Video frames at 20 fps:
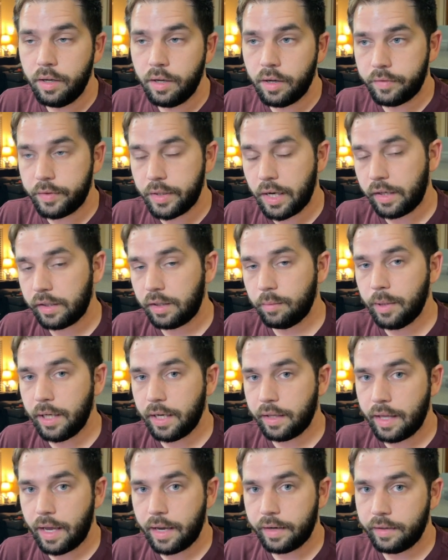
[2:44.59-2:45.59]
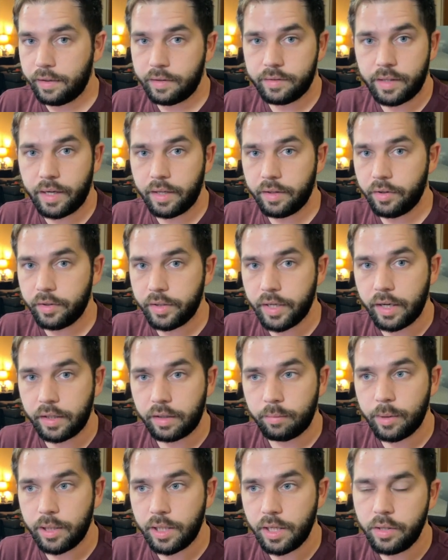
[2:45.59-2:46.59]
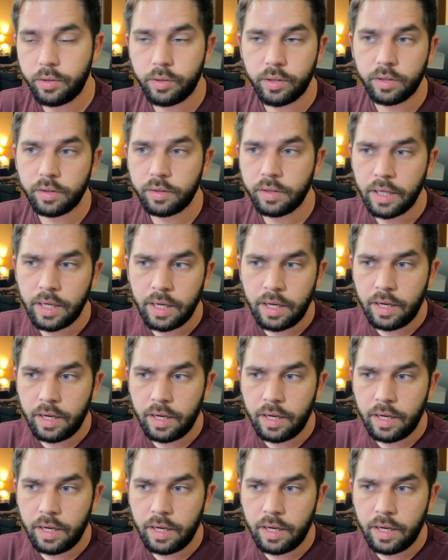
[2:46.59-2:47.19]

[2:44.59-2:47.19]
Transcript: of documenting that inside their documentation.